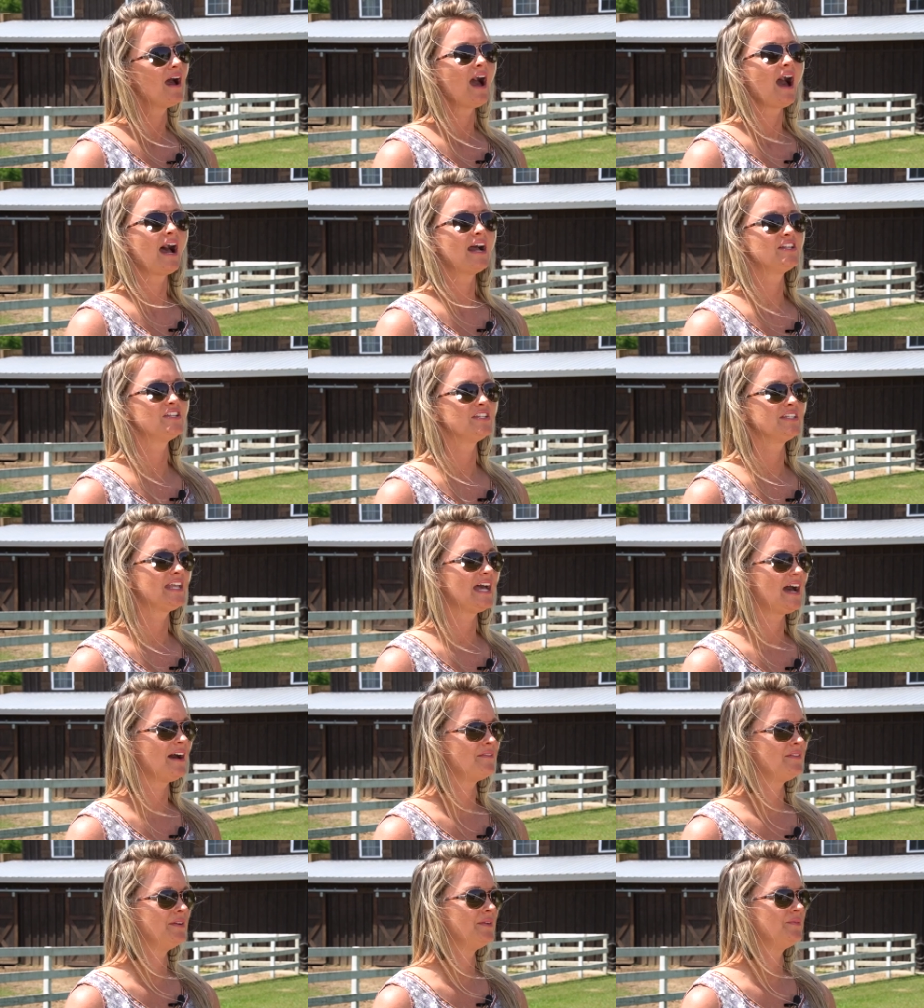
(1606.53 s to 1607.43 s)
I just
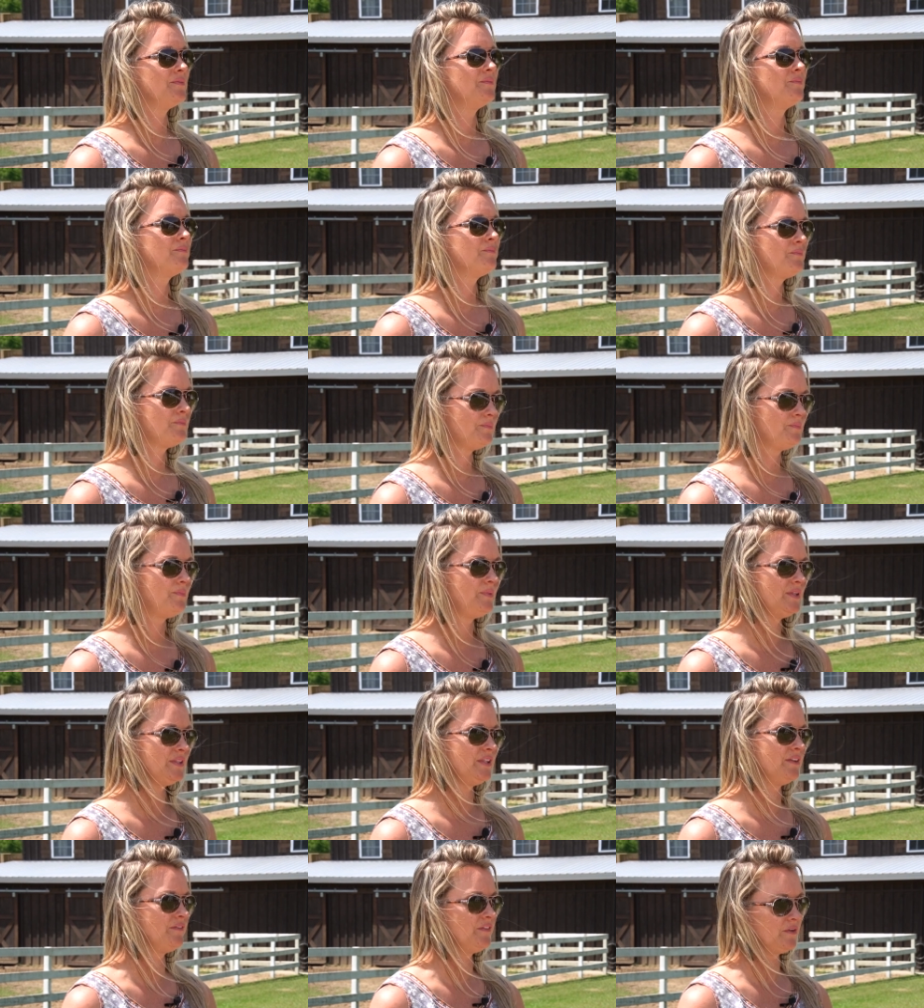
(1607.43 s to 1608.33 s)
haven't put
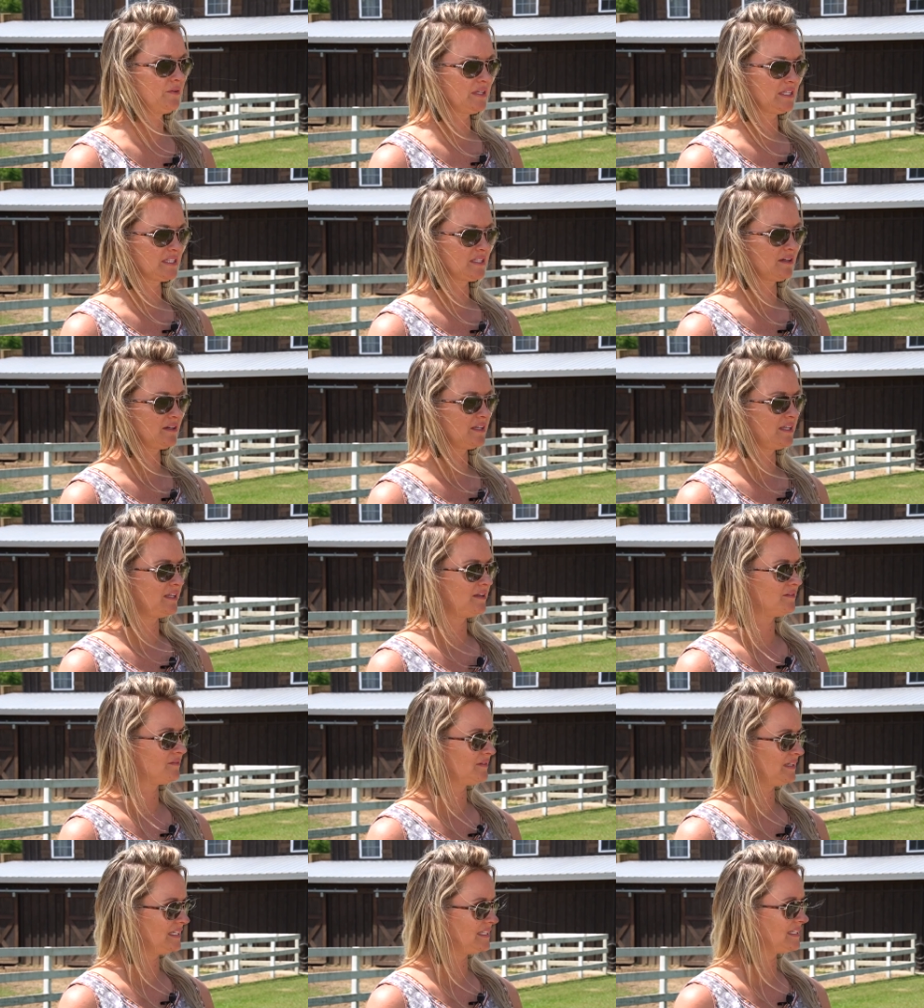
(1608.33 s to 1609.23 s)
the focus on
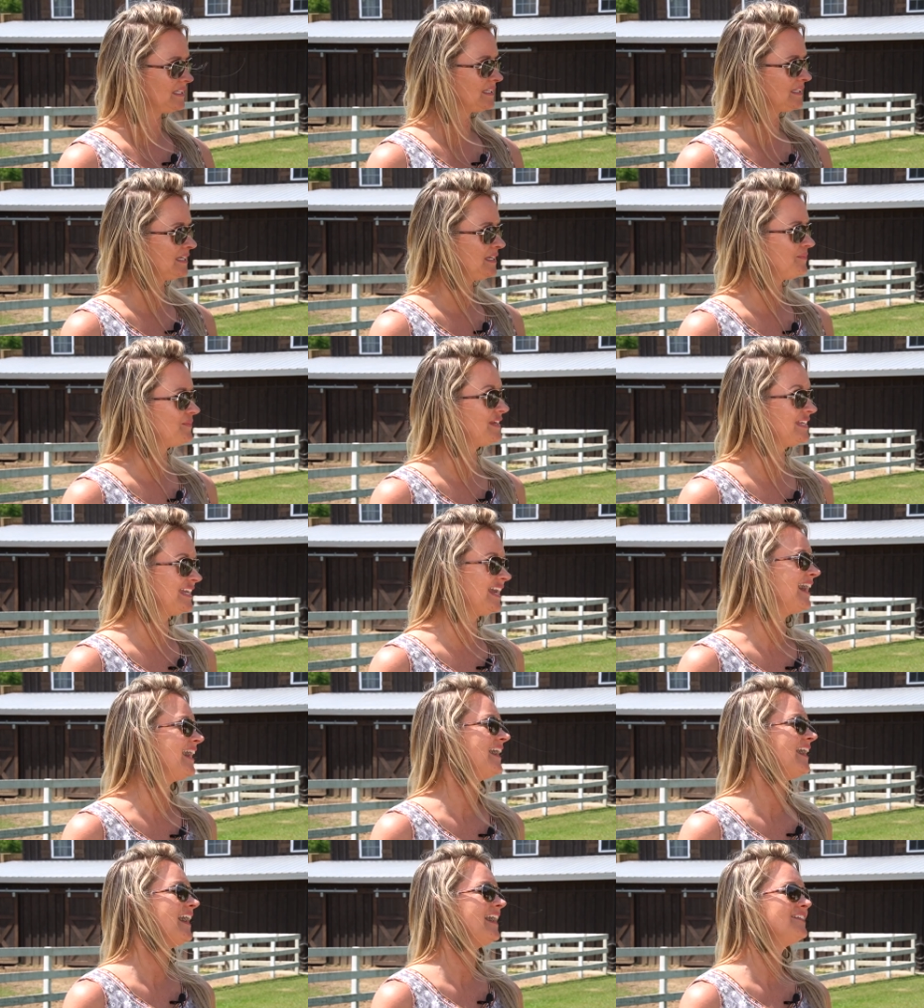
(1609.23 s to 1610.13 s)
it recently. But
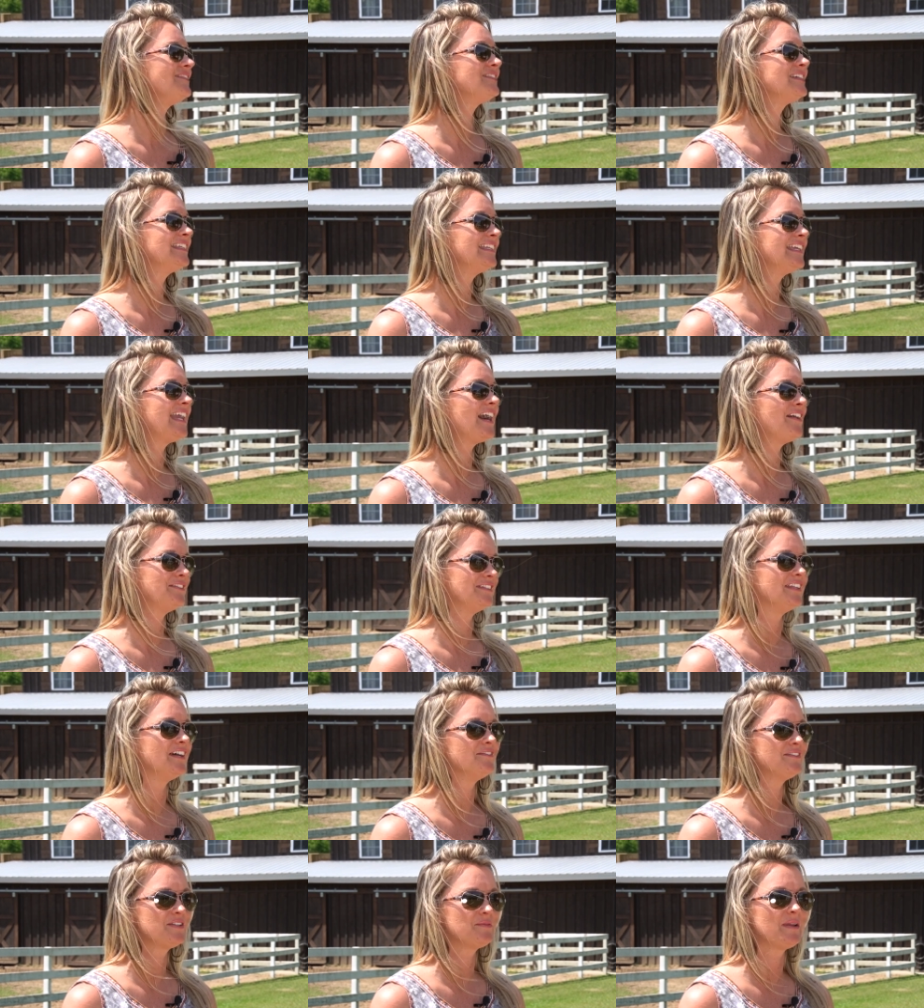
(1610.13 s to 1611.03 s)
yeah, I really, I would
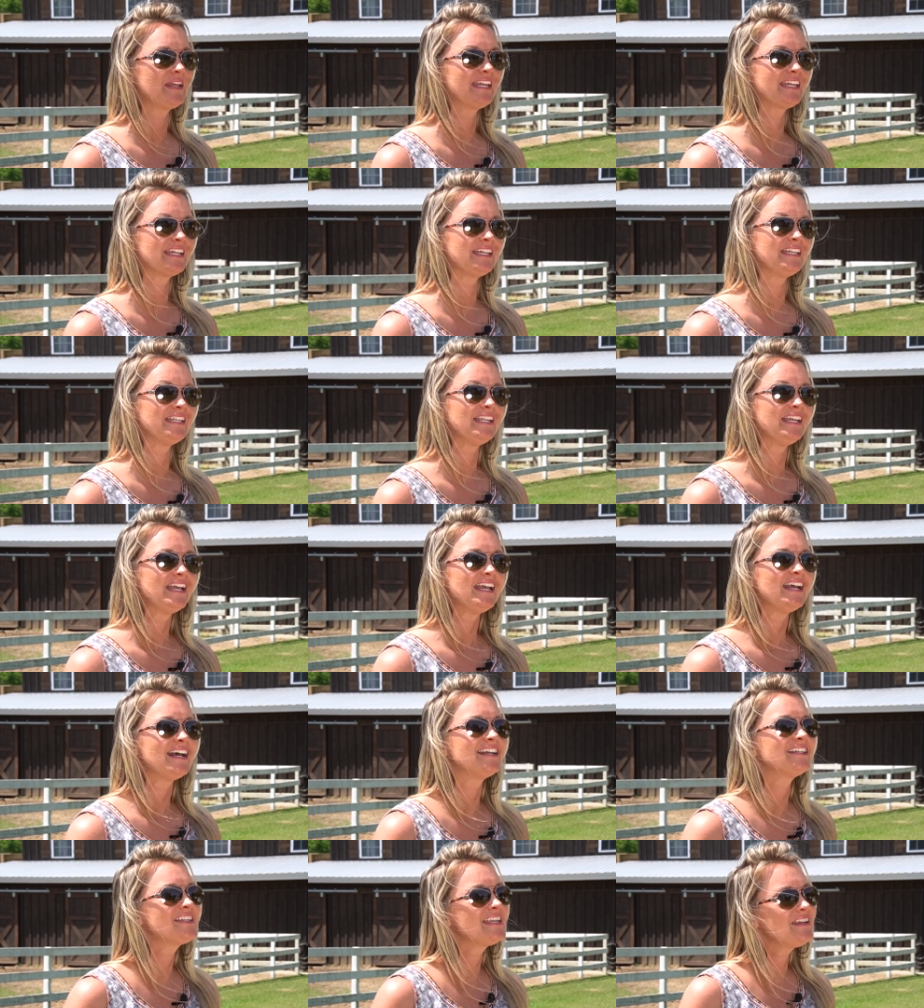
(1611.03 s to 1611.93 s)
love to make it,
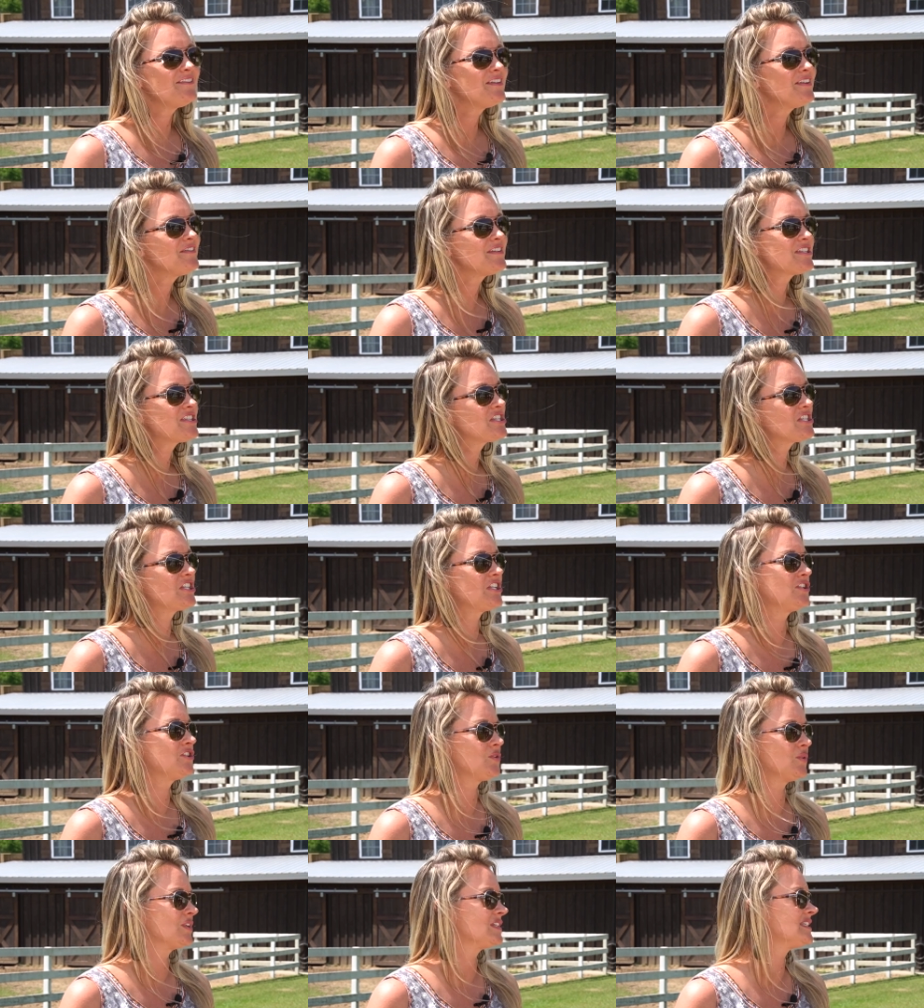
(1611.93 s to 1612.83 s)
it's, even if it's just a
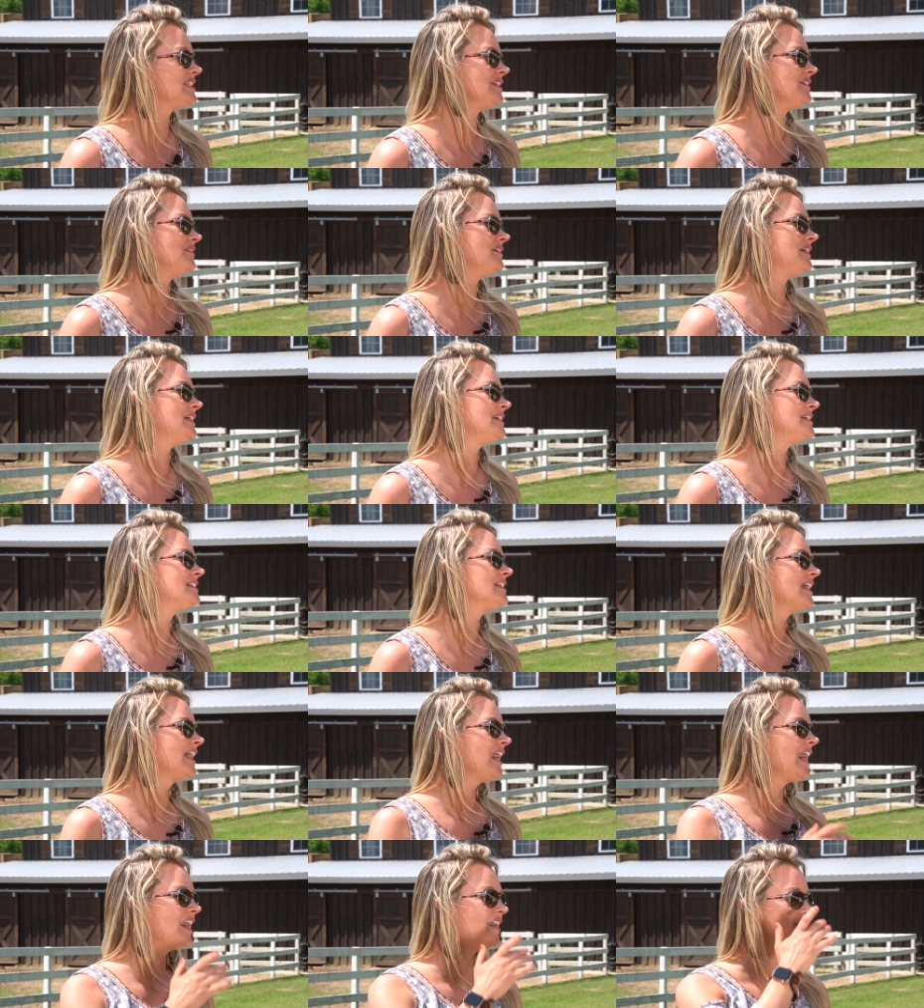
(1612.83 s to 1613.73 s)
short series,
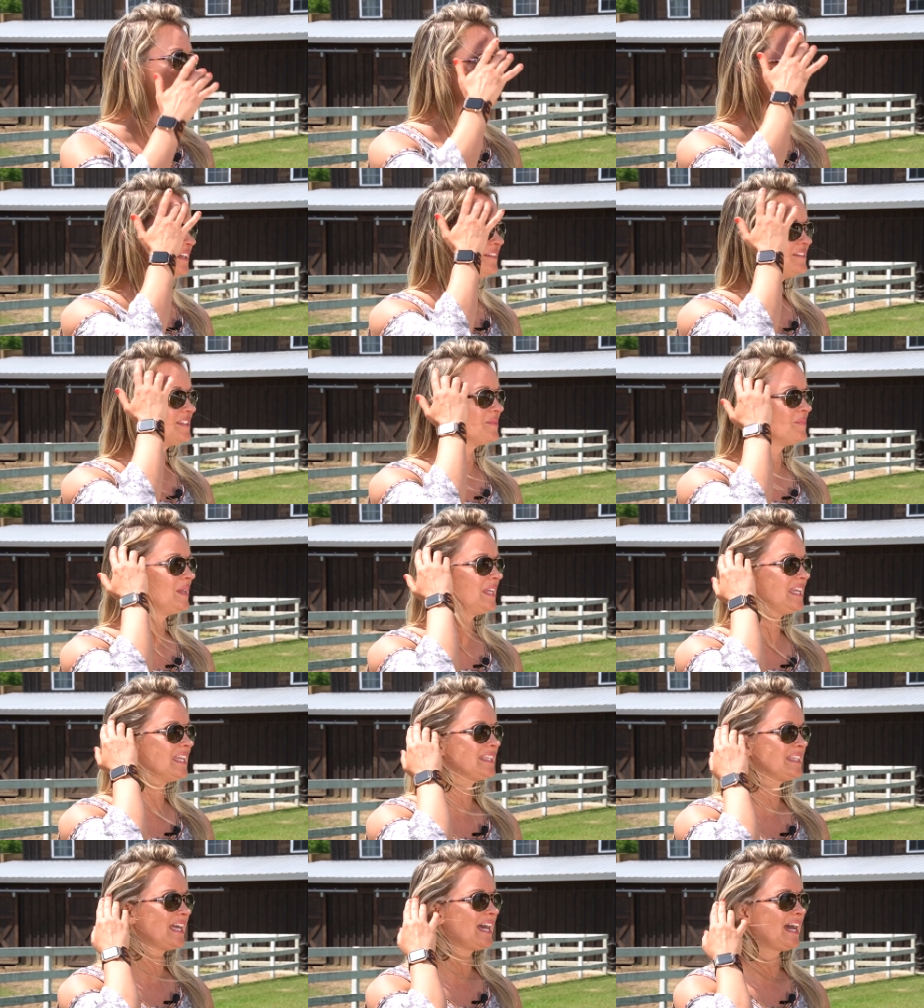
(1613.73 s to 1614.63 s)
yes. I would love to make
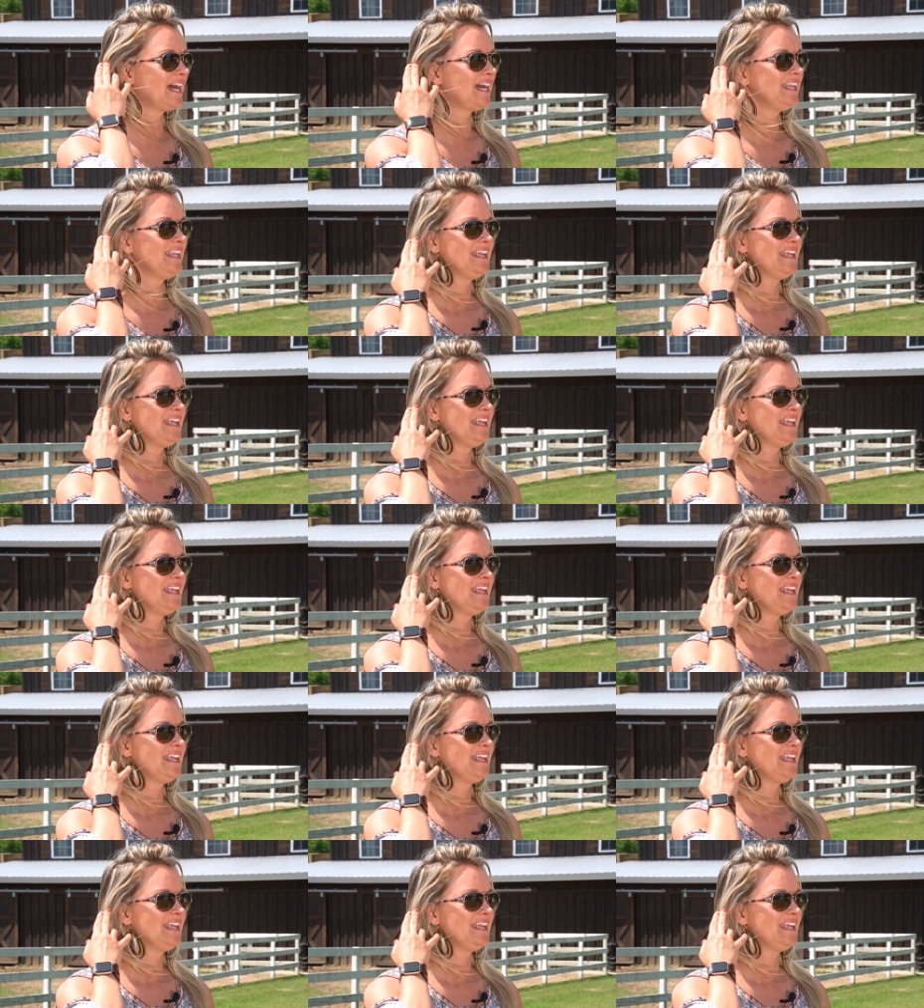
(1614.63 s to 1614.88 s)
it that.